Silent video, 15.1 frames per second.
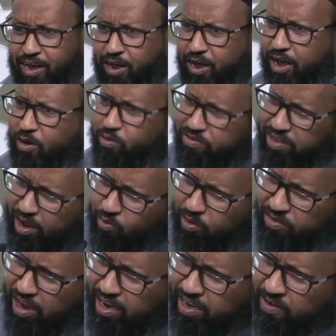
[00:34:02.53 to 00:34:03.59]
What's
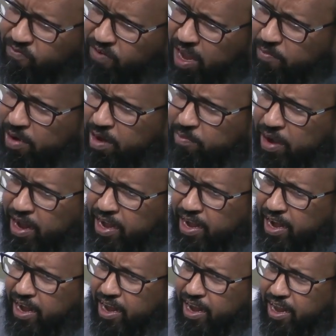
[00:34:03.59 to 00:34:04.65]
the ideal family,
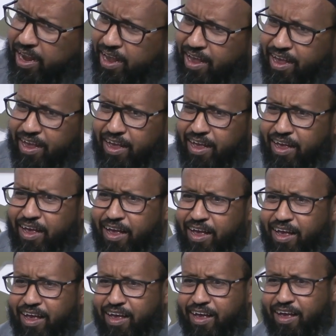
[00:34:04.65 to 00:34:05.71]
man?
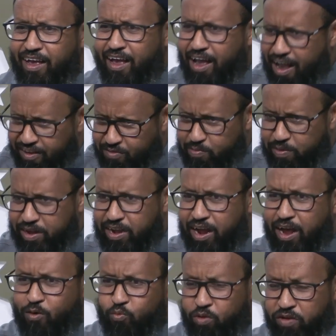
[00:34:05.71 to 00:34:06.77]
Husband
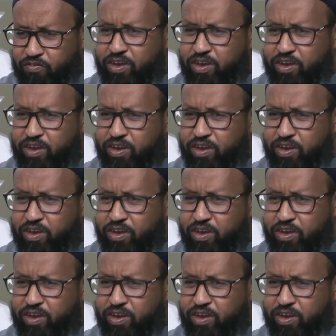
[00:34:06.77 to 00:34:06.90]
and wife.